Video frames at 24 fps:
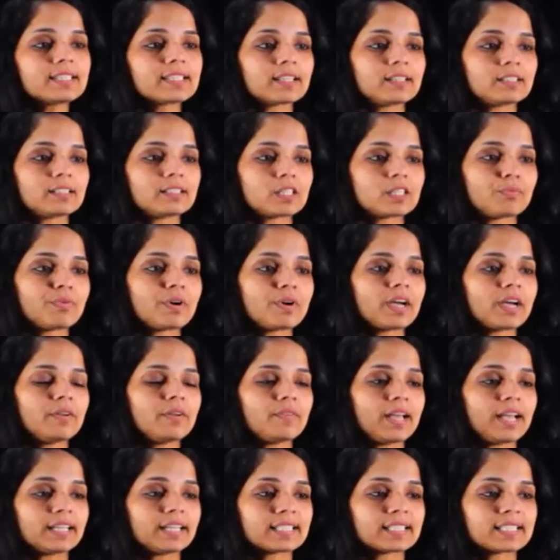So it's a
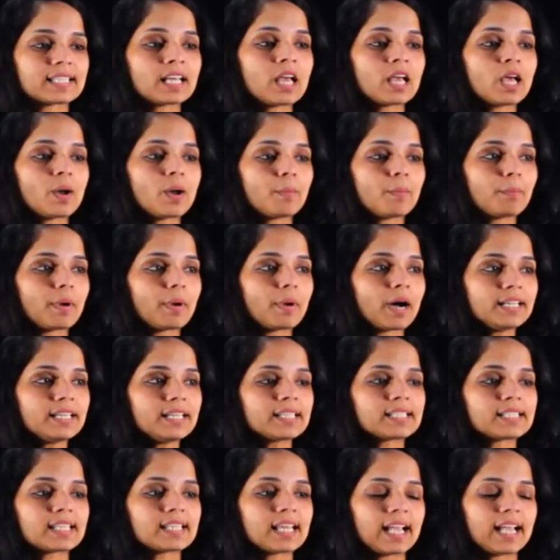5x
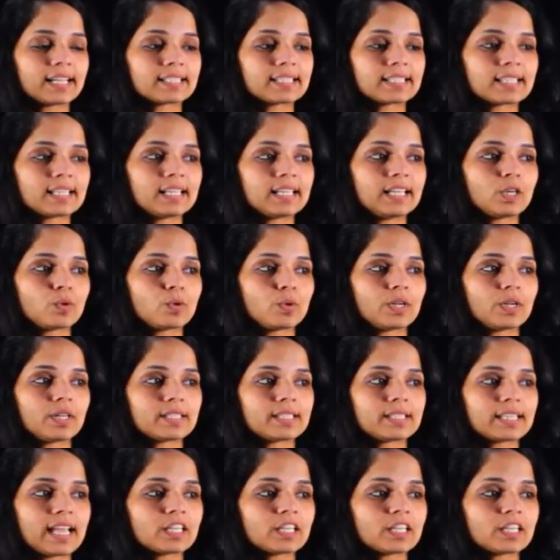minus x equals